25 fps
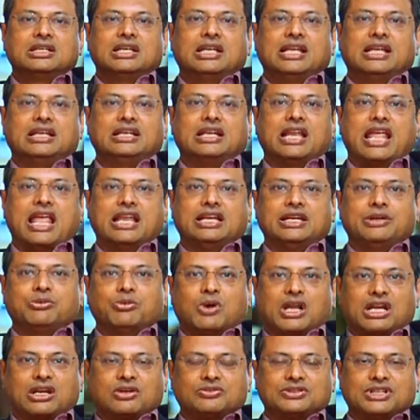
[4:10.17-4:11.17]
in any
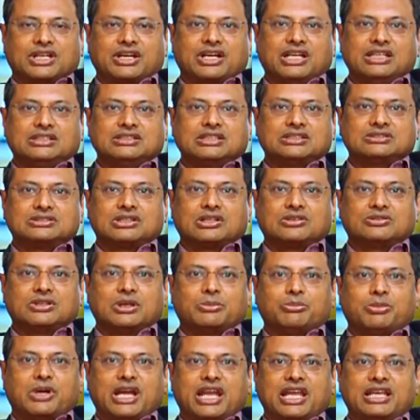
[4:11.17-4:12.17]
one of the regions of the
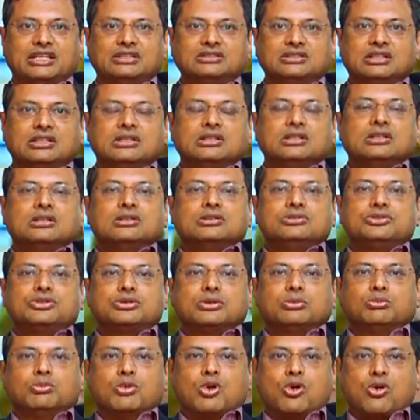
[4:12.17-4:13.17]
brain,
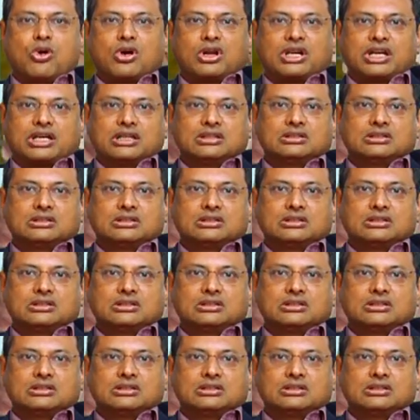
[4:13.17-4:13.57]
to more